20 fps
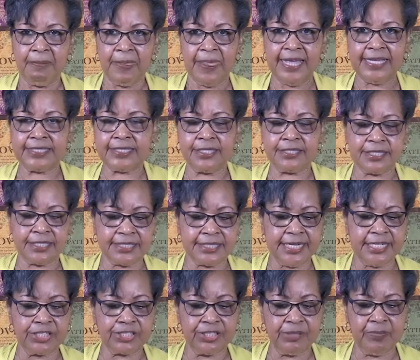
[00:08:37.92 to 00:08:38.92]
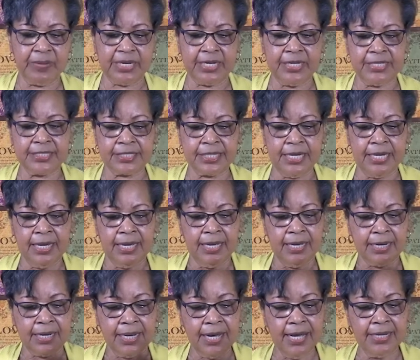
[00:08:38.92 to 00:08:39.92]
it's just essential, because
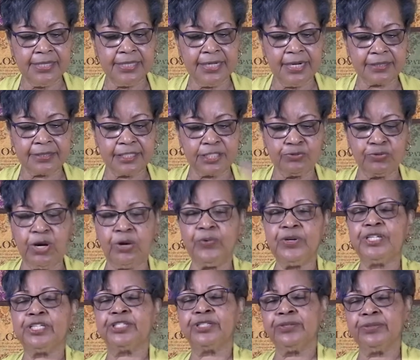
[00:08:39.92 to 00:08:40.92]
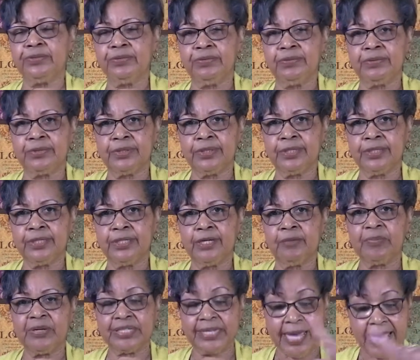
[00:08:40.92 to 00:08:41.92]
conduct is what we do,
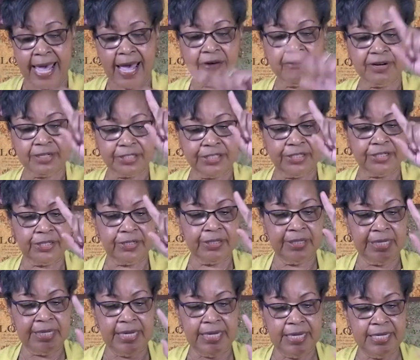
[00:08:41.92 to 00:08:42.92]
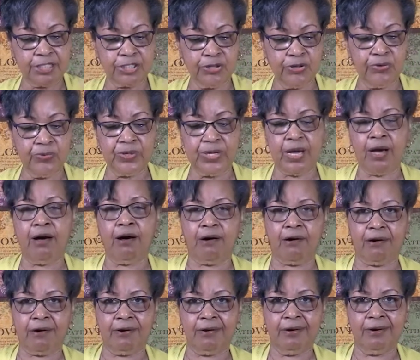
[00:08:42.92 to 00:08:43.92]
but character is who we
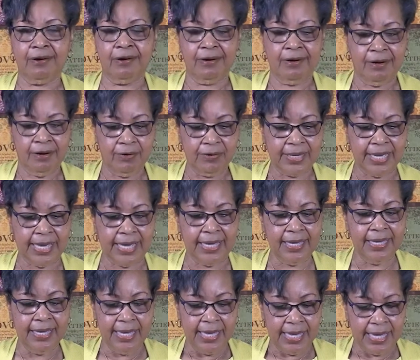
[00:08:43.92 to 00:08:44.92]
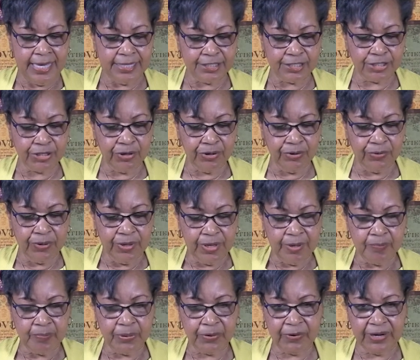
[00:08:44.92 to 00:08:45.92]
are. Okay? And so
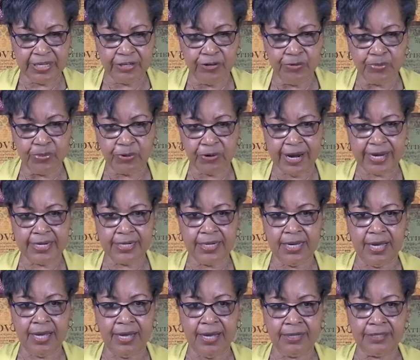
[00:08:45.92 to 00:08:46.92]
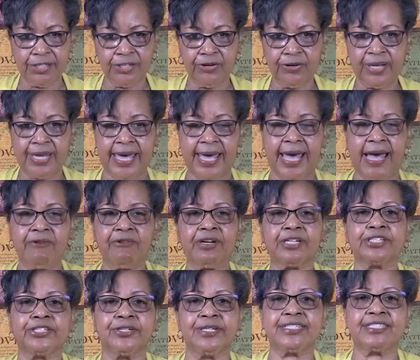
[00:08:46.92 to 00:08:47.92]
when you pray to God, your
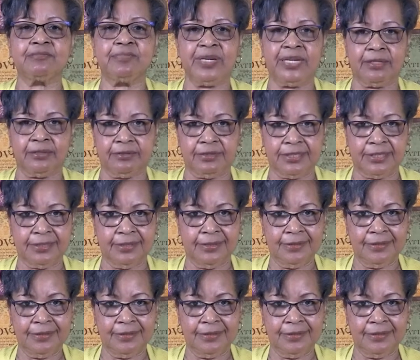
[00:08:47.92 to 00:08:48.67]
character is built.